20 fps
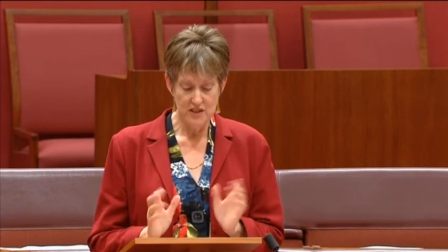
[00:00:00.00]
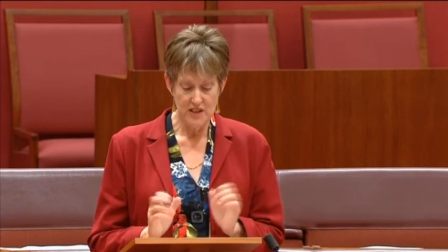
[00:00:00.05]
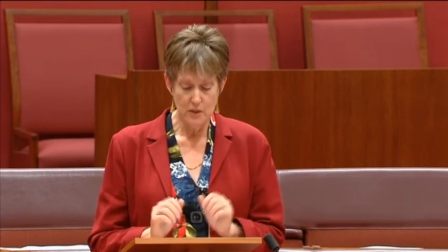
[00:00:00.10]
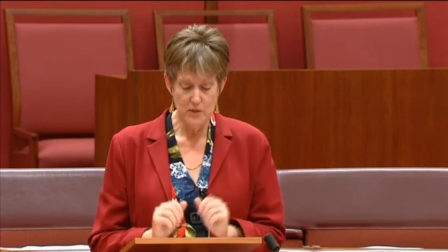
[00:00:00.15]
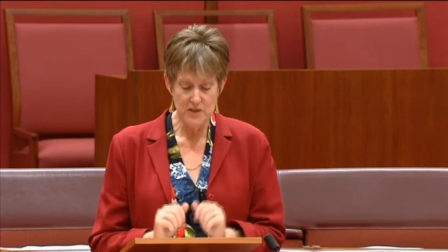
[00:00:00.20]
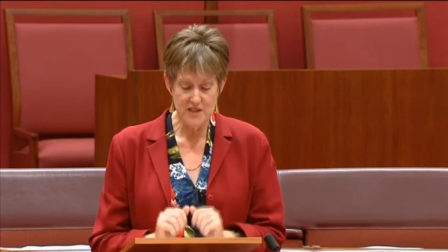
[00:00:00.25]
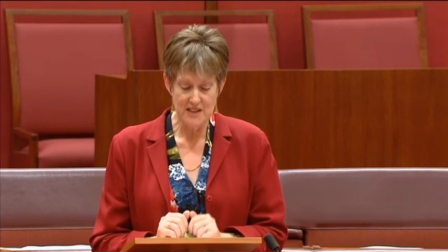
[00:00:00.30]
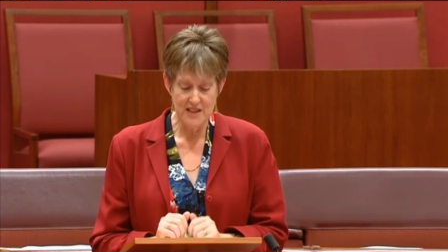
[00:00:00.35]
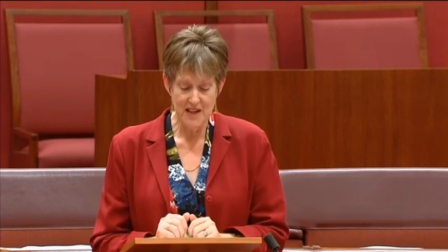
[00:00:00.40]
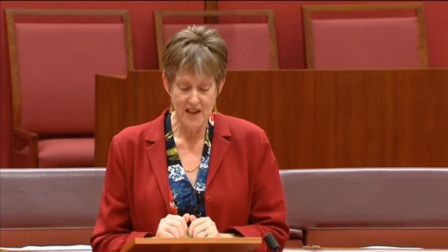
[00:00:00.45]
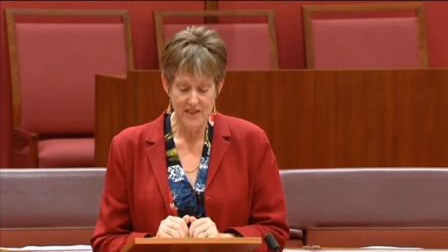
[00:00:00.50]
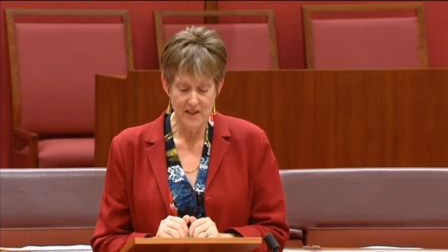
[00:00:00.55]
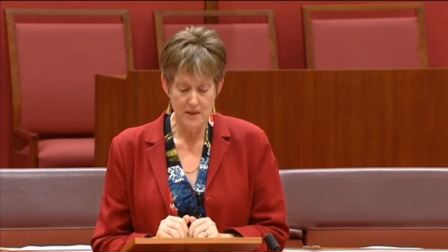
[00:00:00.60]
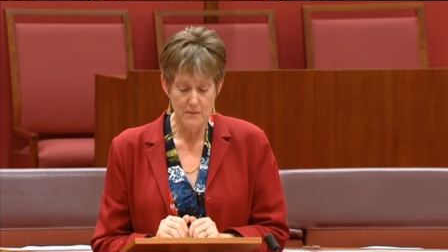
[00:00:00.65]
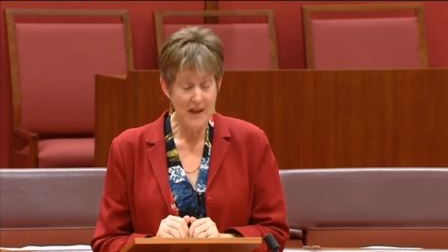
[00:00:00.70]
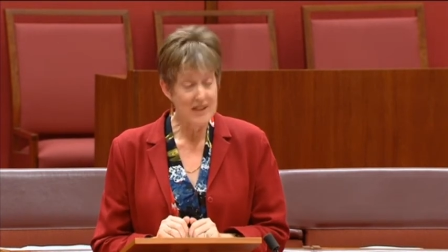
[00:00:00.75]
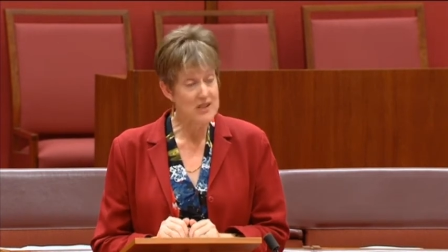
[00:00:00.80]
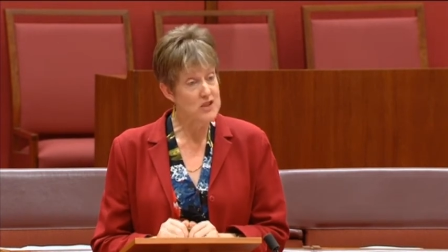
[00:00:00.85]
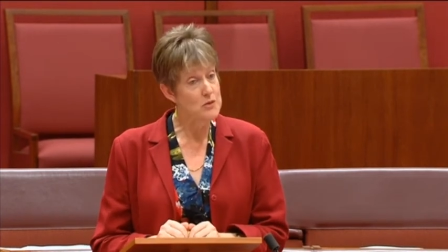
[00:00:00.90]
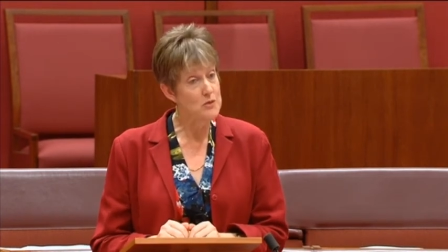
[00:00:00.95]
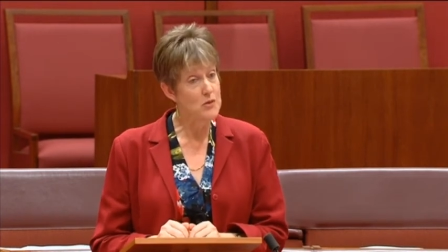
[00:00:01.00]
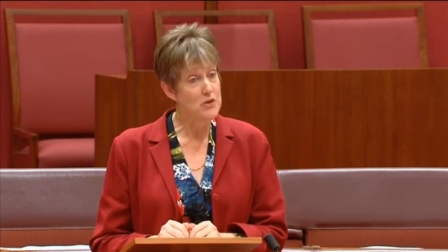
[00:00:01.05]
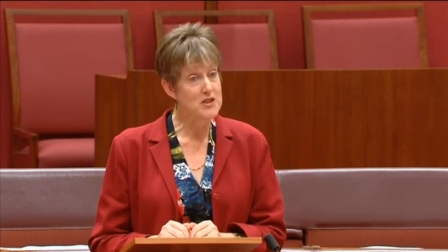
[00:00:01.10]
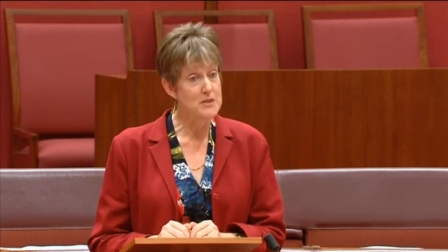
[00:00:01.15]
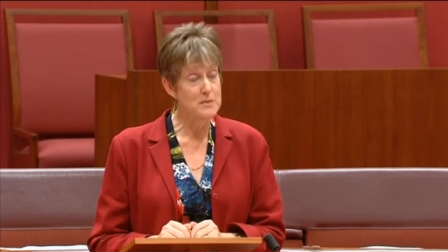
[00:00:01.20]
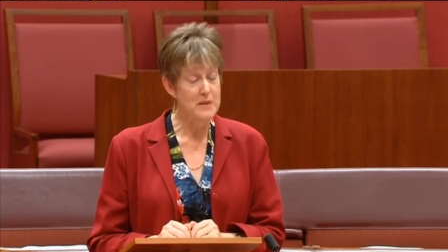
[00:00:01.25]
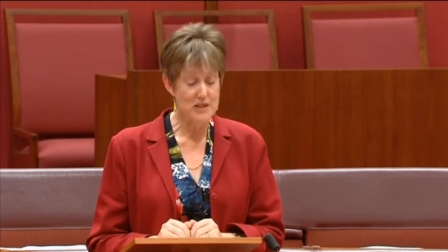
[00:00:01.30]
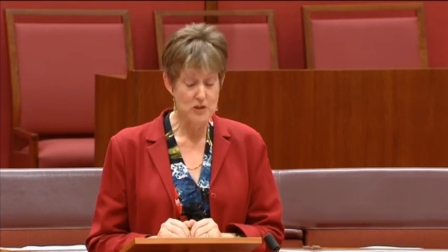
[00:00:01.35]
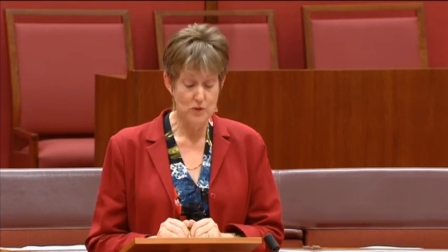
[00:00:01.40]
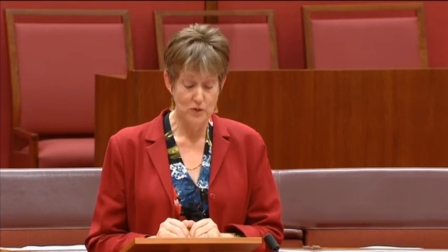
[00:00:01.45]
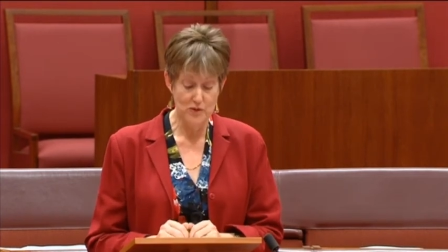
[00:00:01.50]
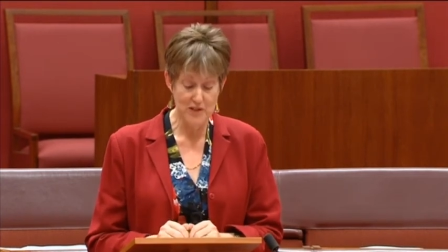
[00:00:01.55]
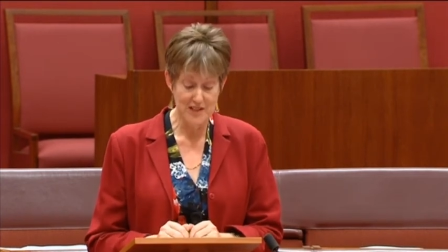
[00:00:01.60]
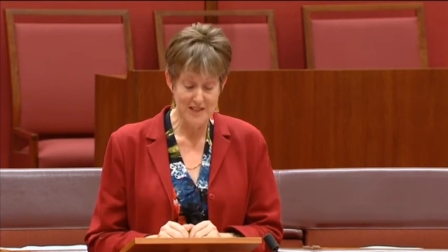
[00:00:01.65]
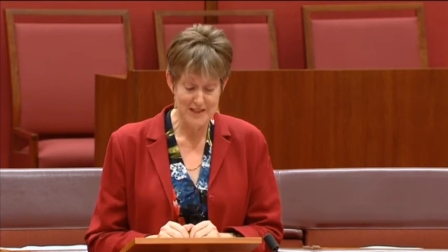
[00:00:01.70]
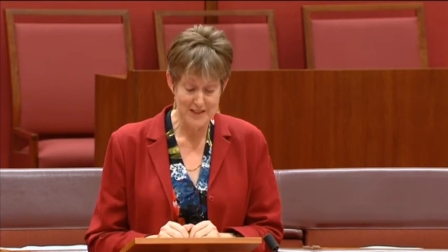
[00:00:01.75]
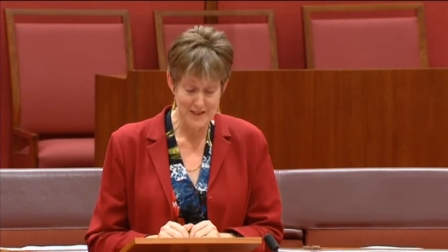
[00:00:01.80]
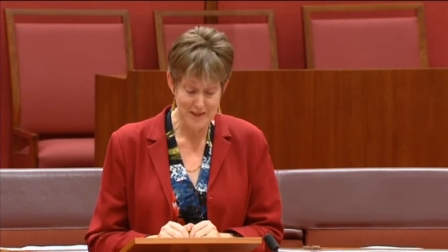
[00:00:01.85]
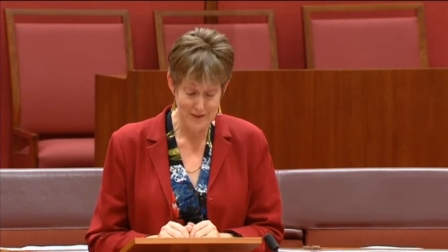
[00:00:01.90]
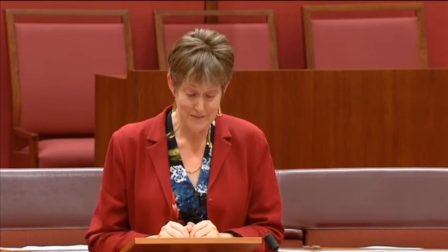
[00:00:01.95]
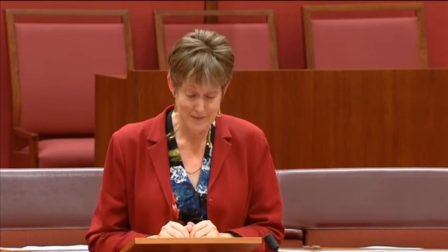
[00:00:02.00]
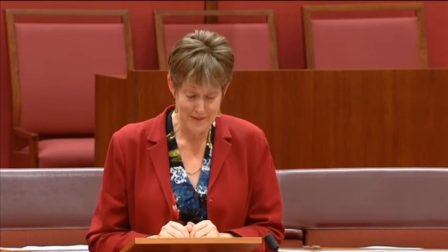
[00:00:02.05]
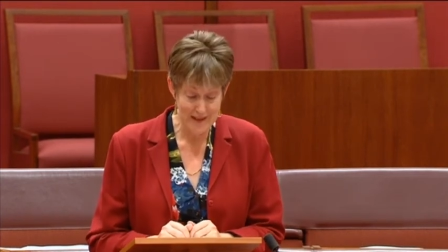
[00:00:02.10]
there was another, much more special visitor than